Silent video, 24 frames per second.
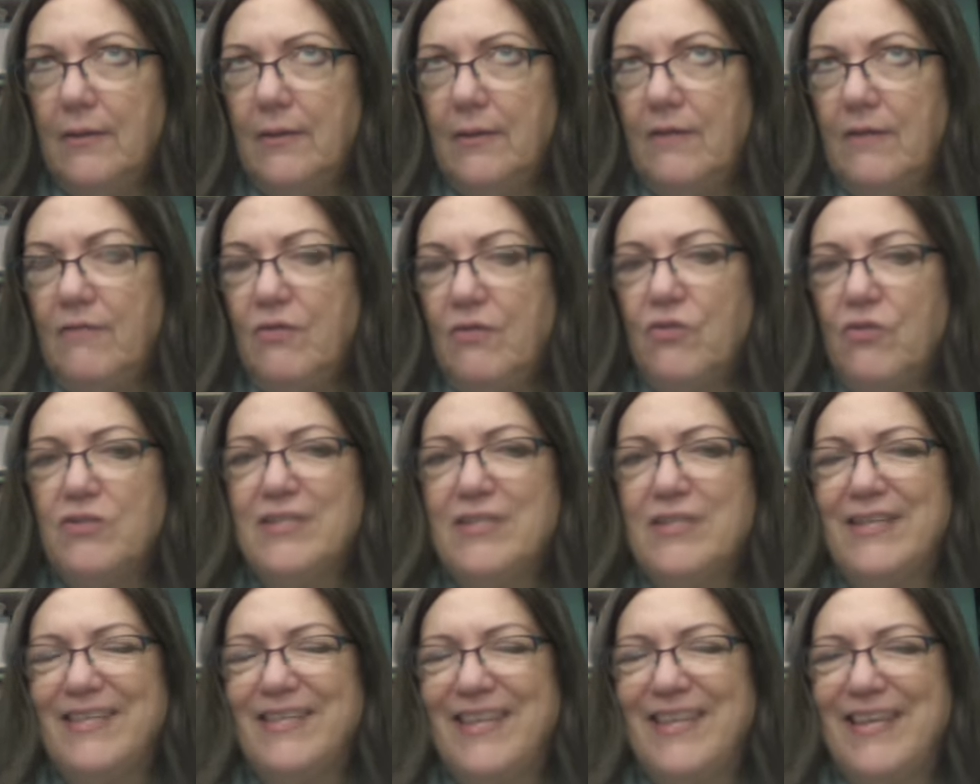even though
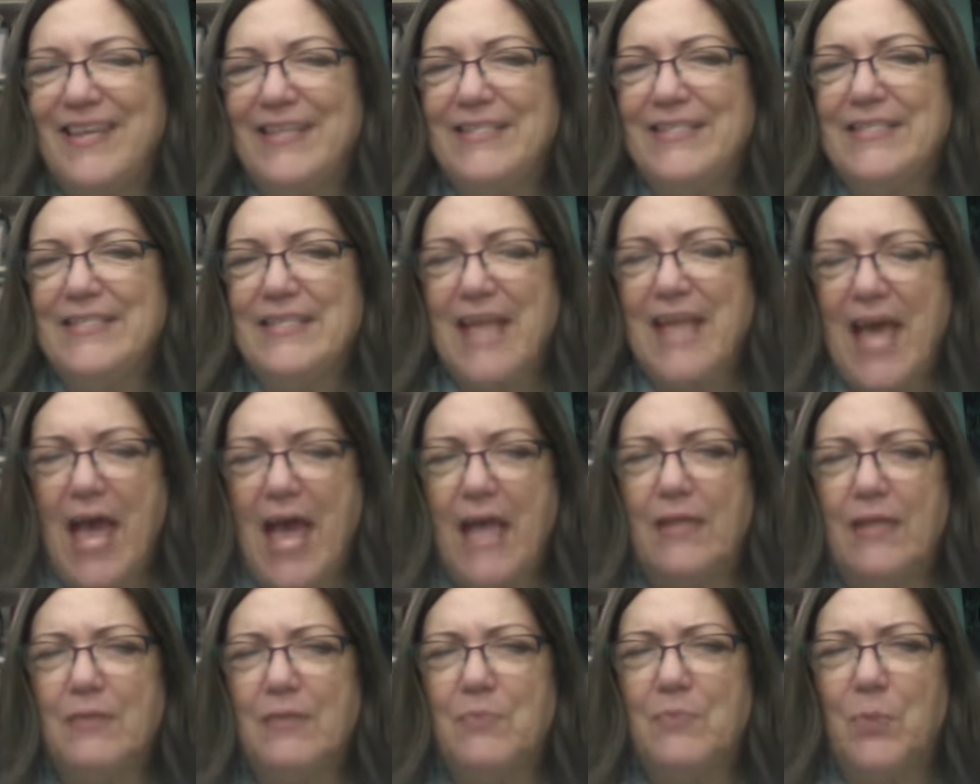it's not the
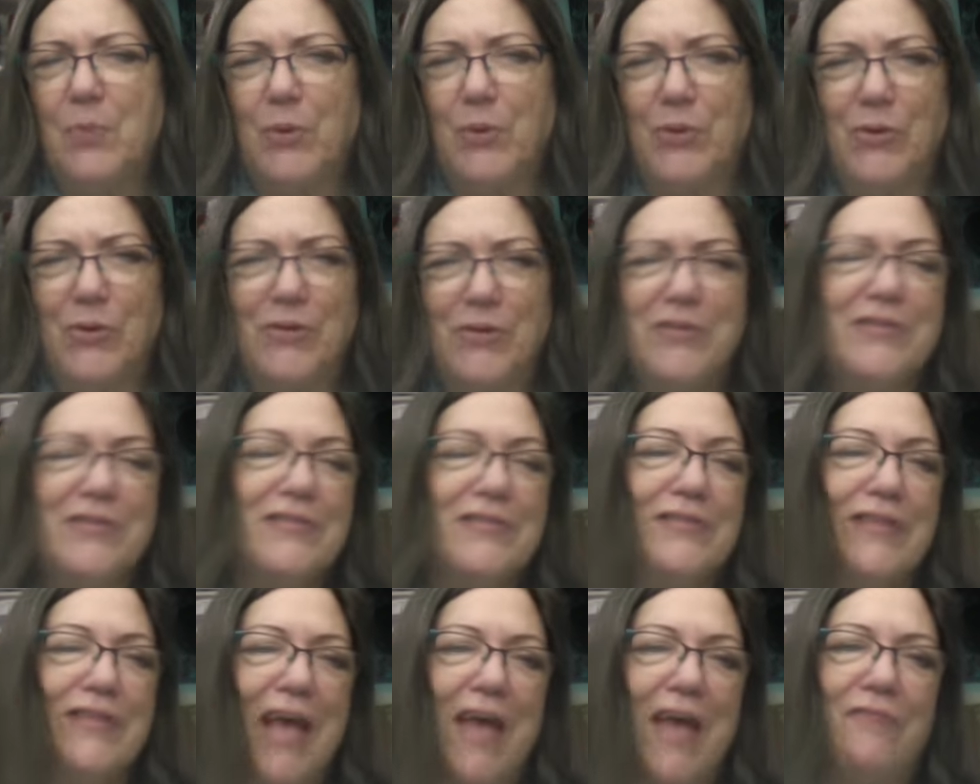exact
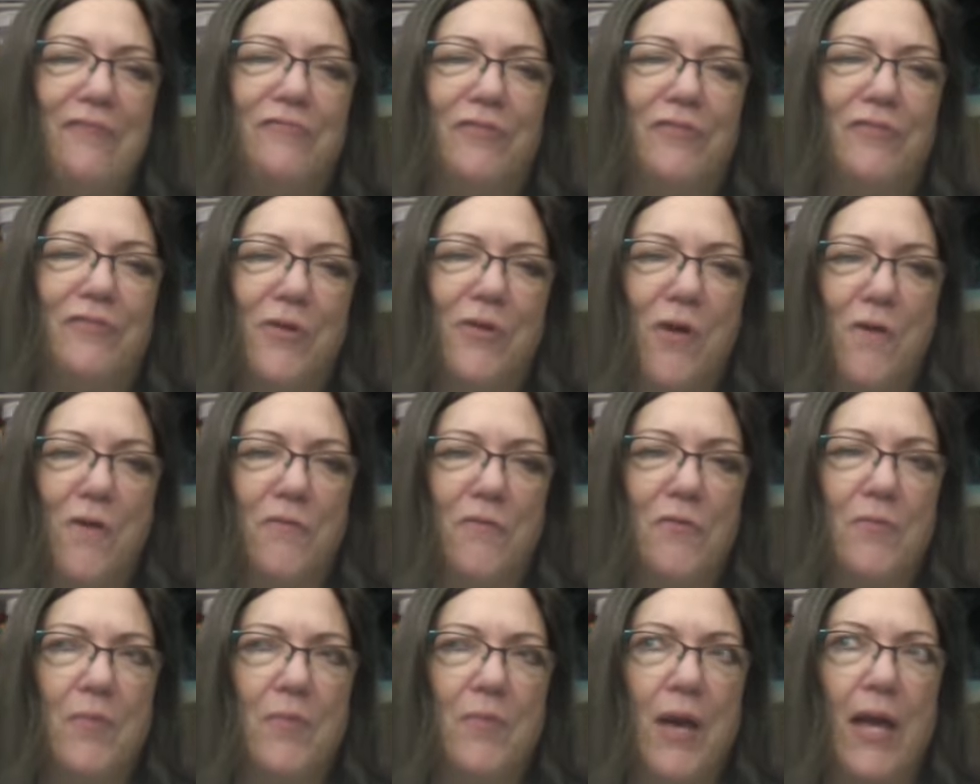birds that flew
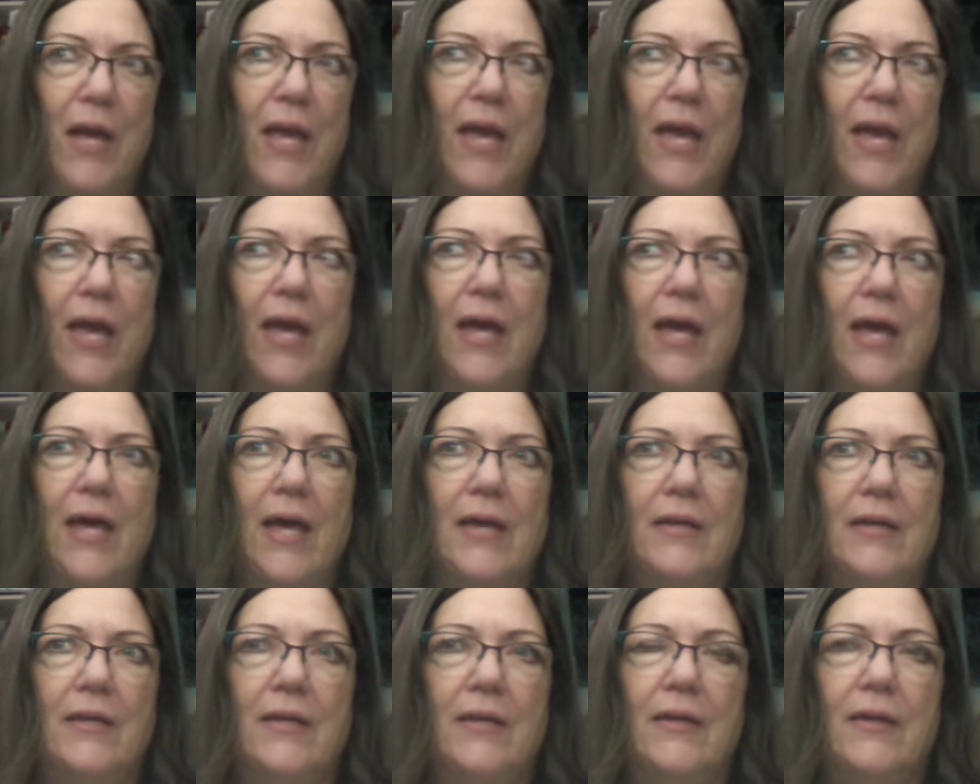over my
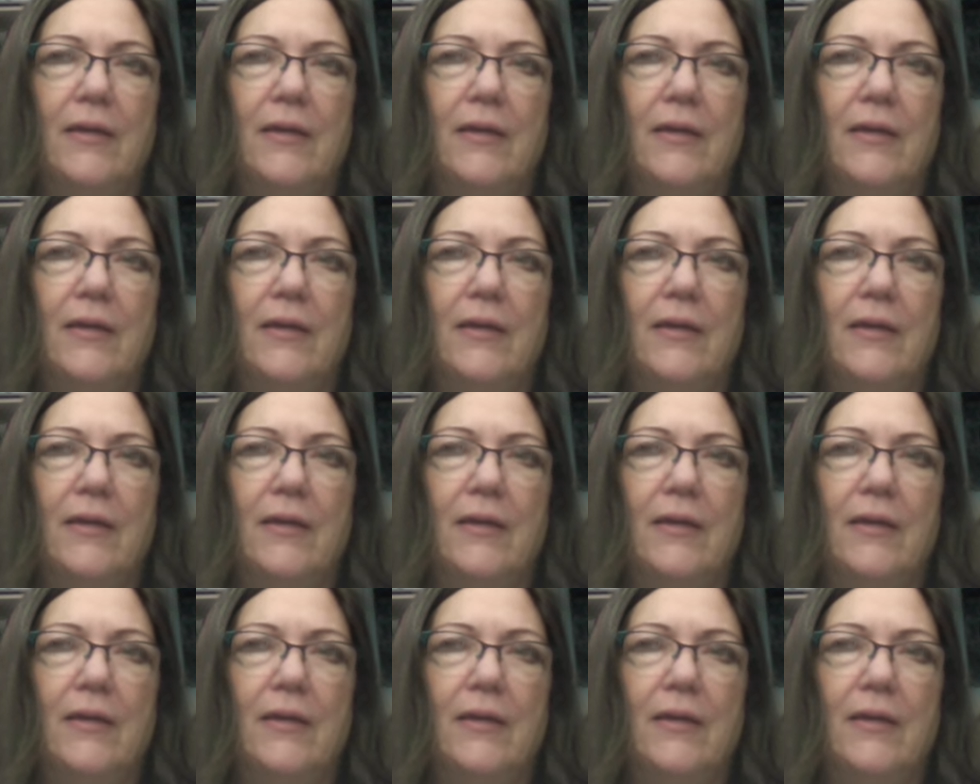head,